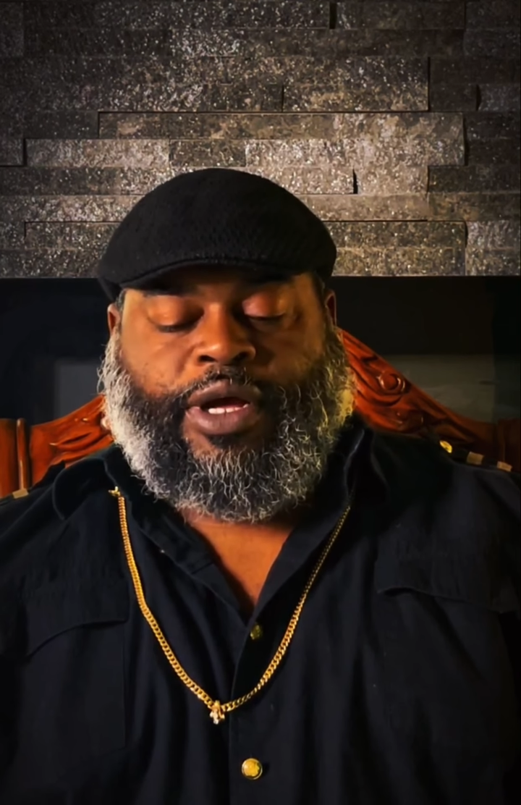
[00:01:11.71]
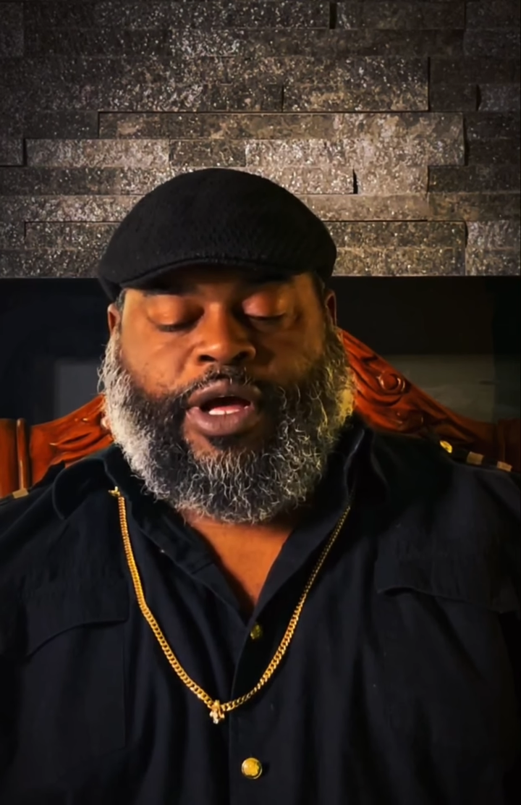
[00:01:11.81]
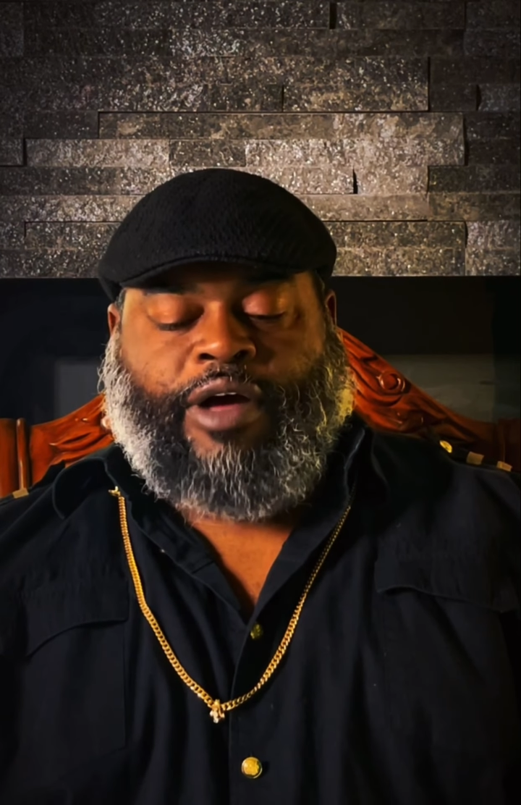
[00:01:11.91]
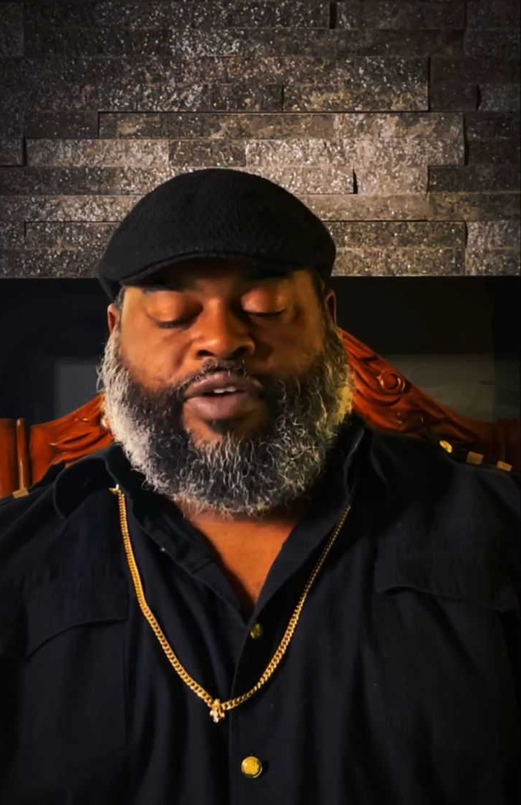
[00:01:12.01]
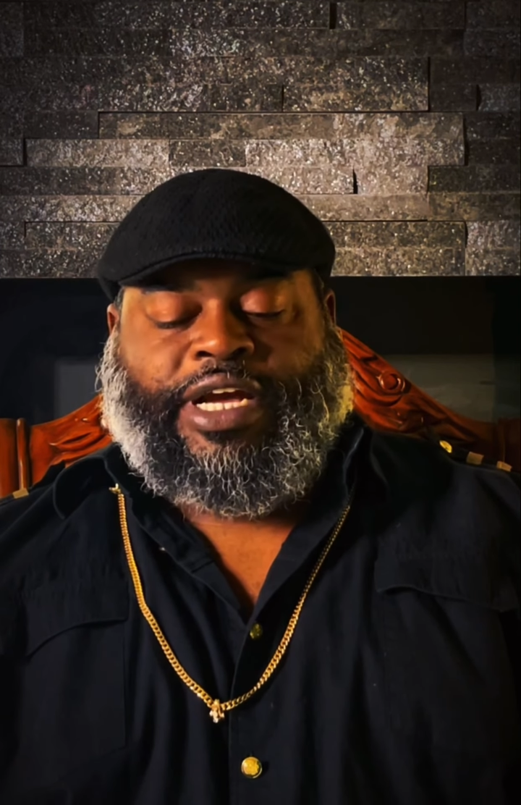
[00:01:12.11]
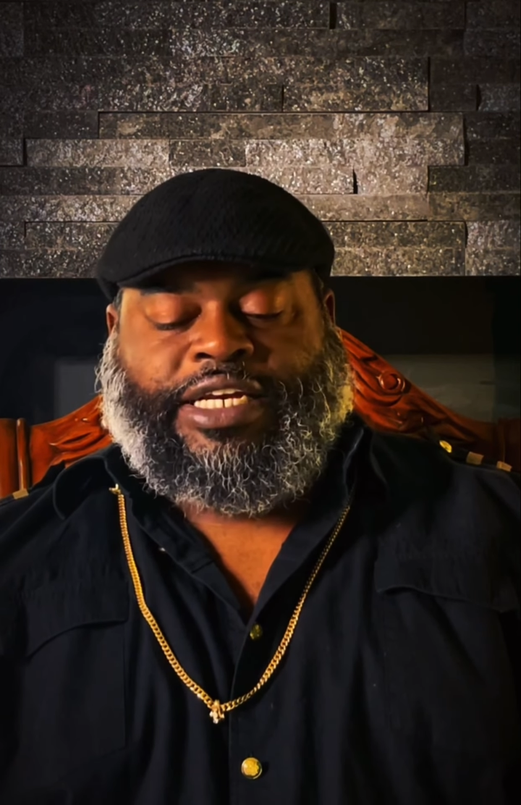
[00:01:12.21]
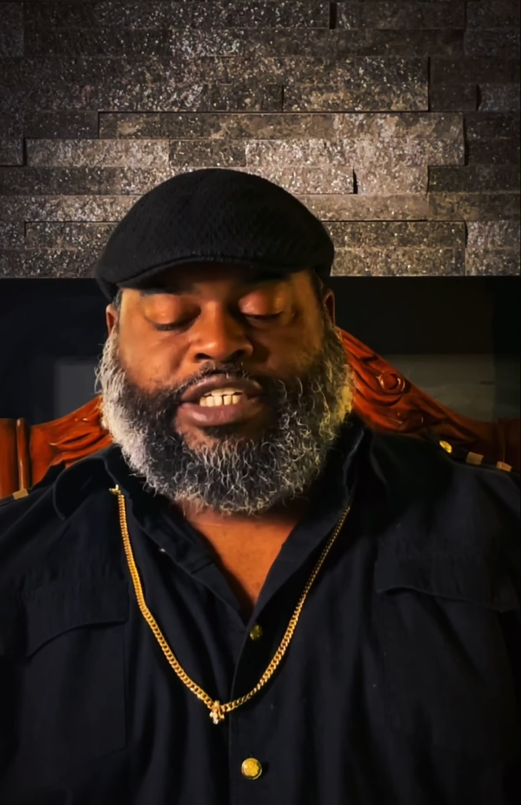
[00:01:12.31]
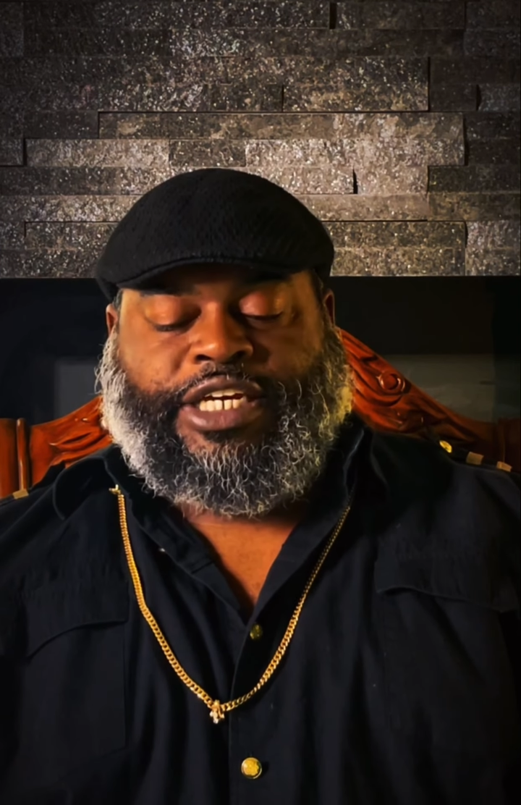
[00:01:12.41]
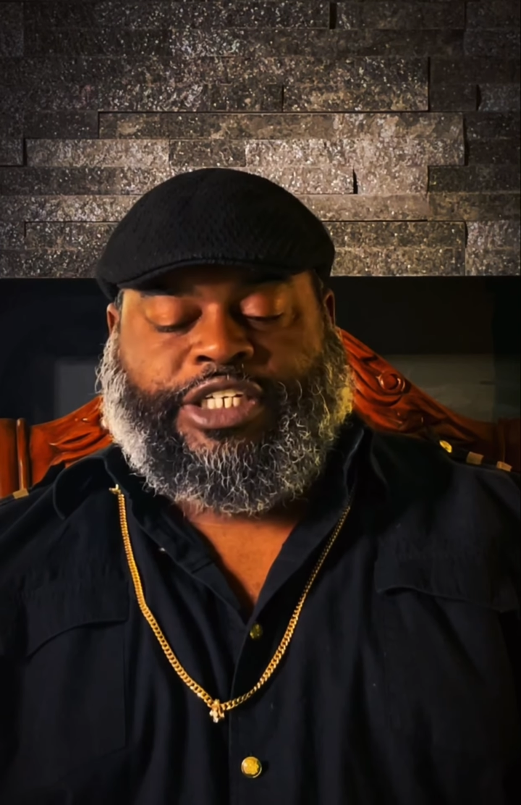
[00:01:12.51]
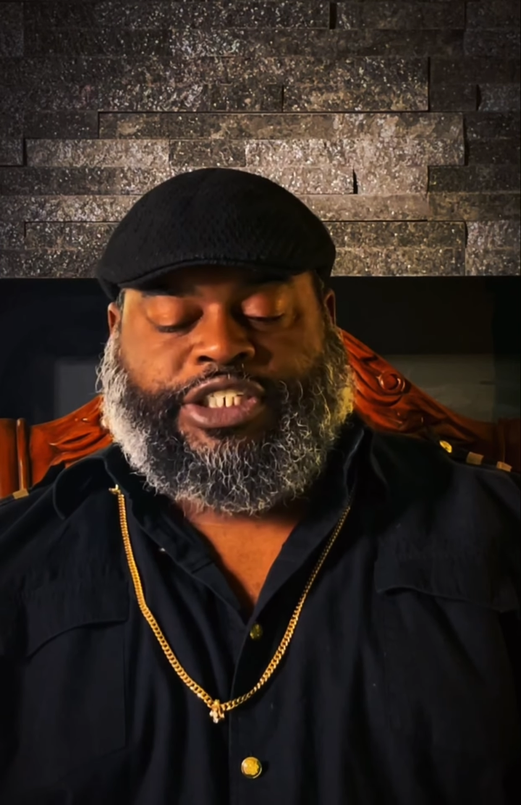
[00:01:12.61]
of a
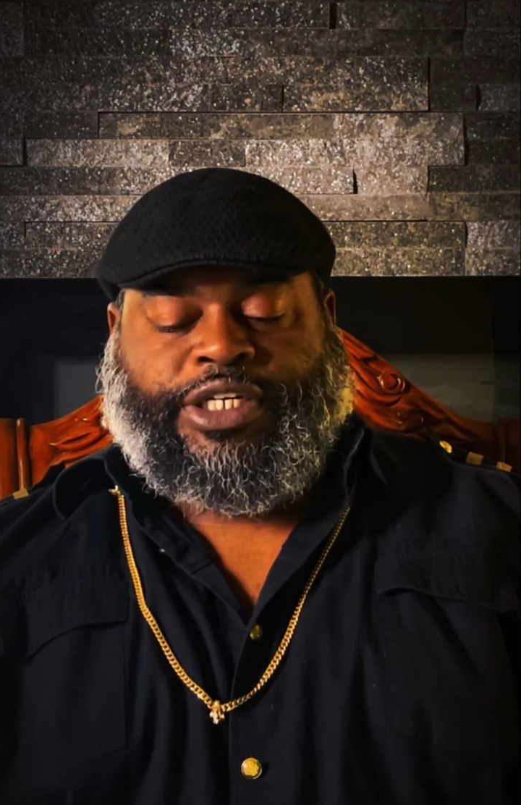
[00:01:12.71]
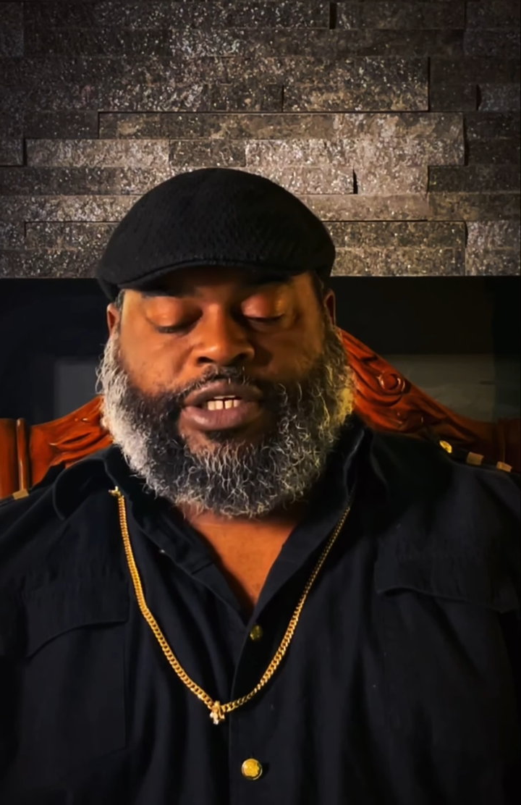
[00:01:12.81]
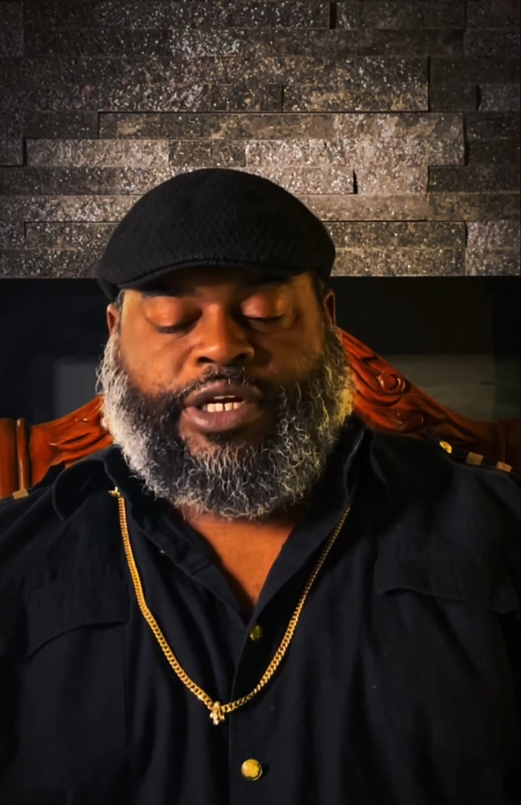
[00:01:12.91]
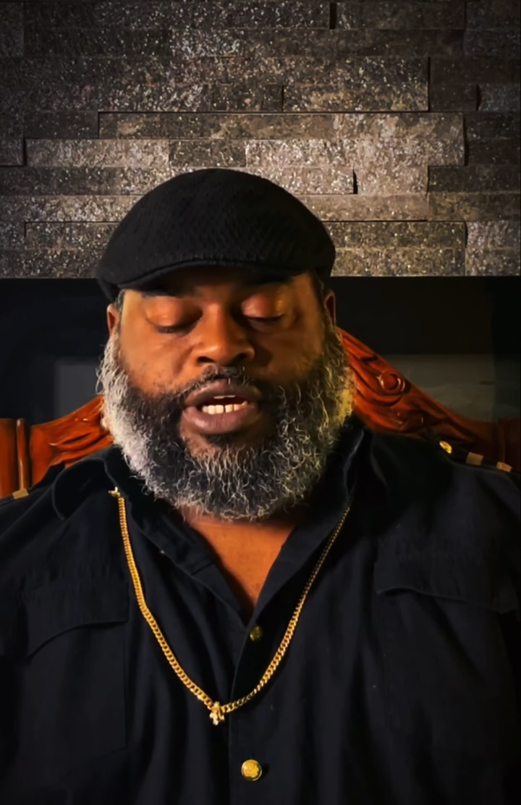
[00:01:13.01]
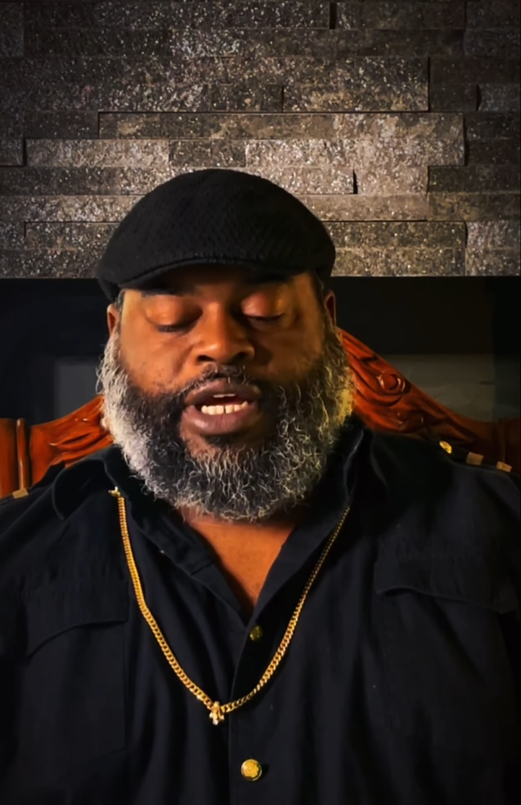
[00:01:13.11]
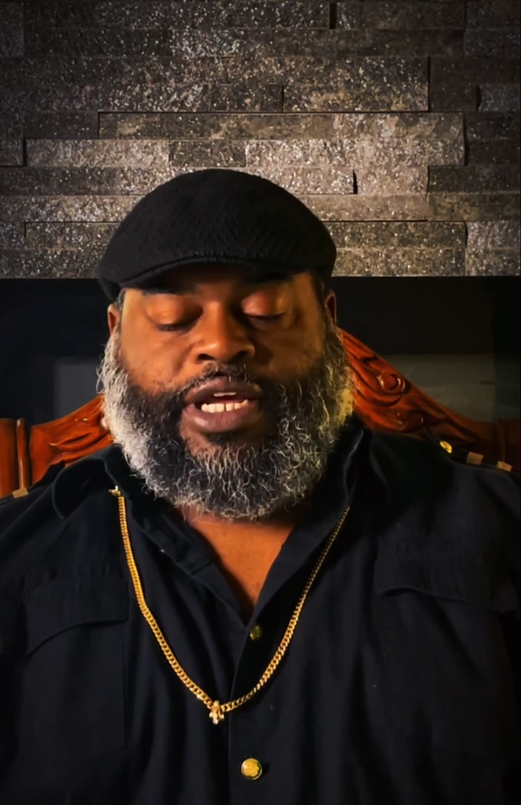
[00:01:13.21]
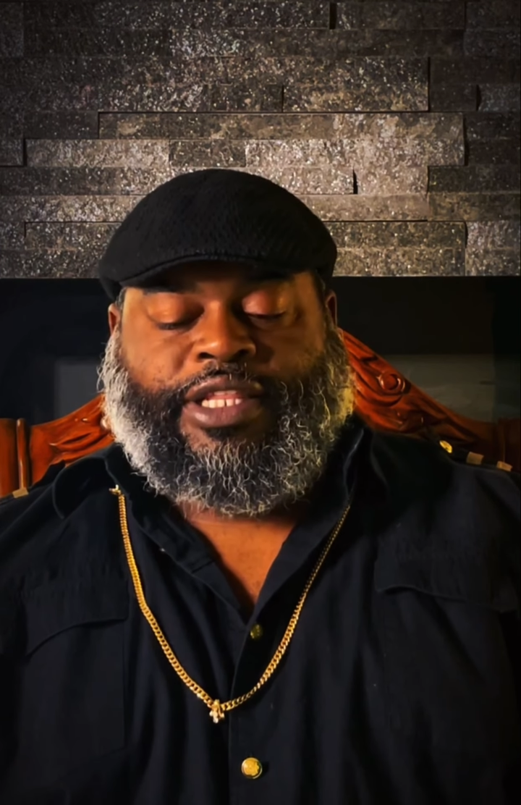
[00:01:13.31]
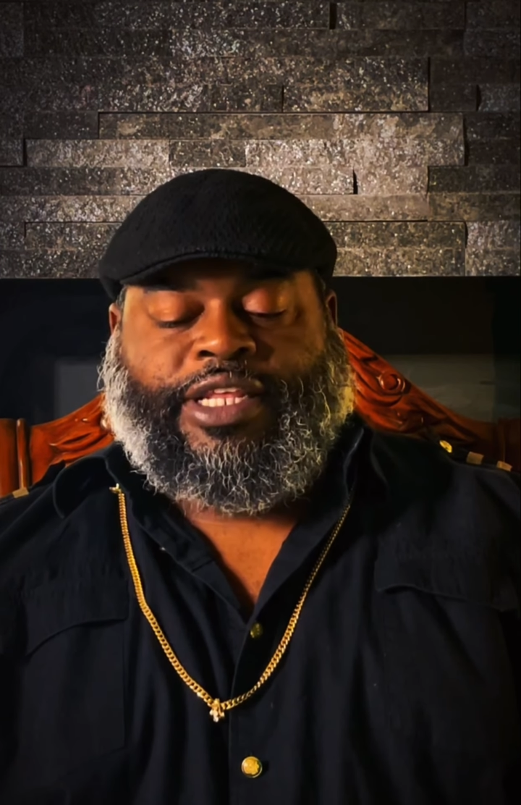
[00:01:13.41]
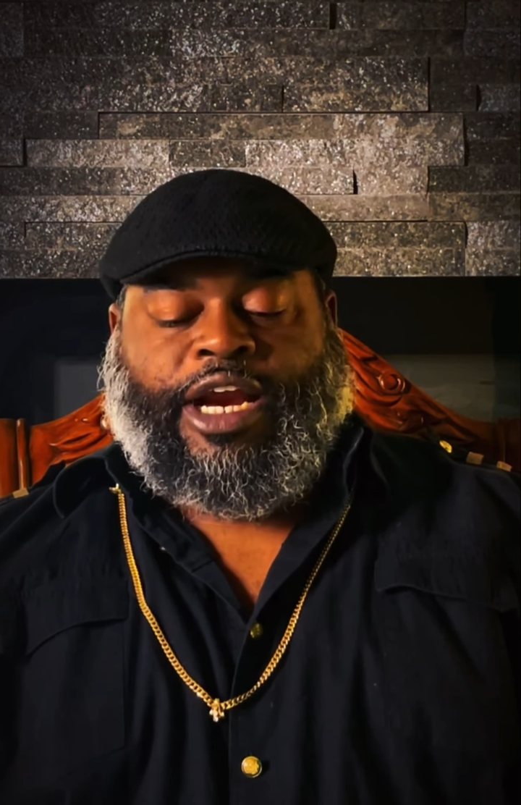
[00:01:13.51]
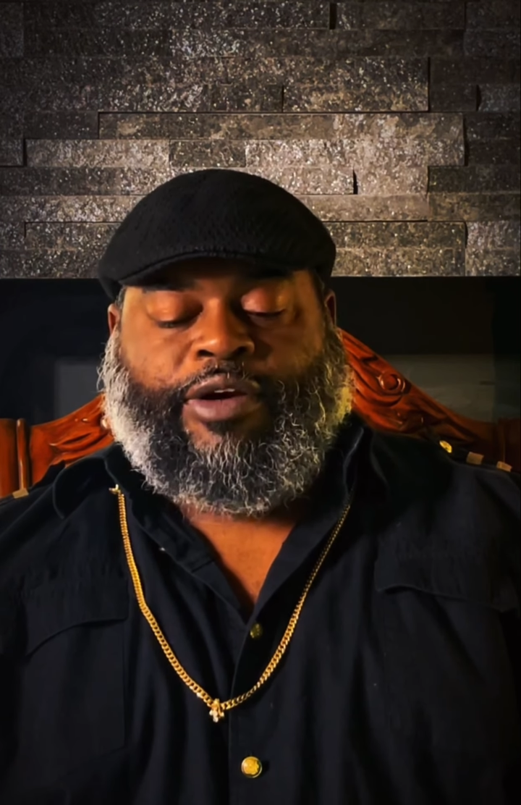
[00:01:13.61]
condition
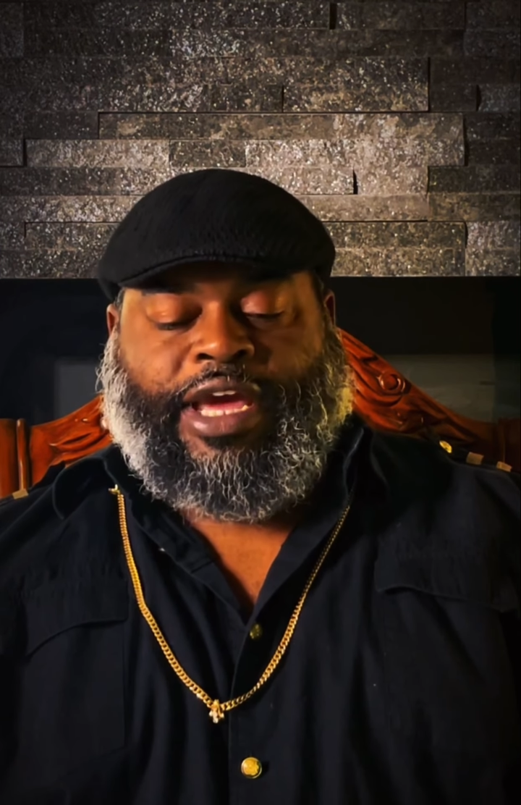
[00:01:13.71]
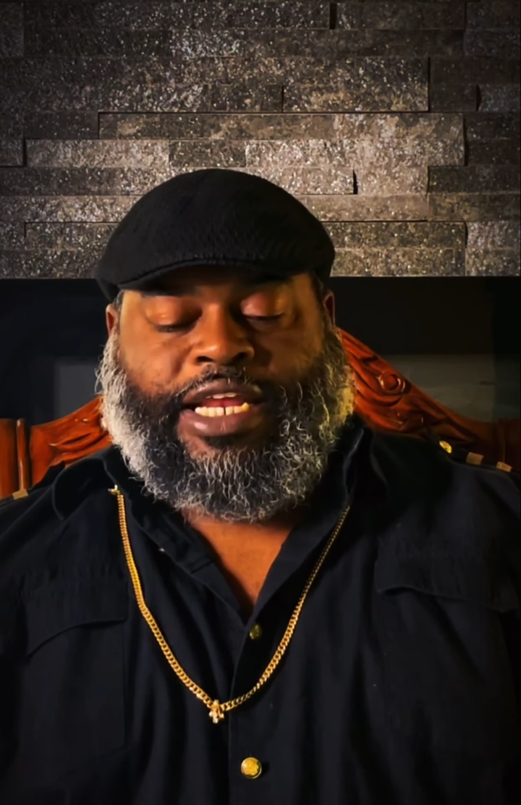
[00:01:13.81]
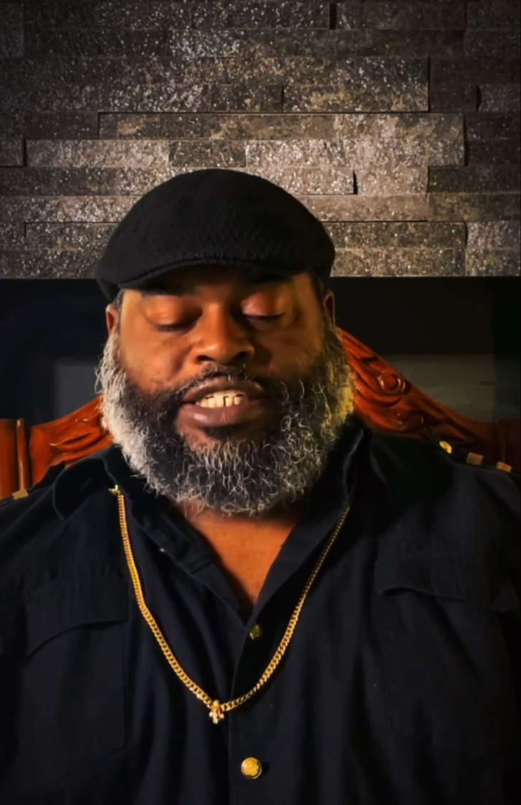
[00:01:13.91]
therein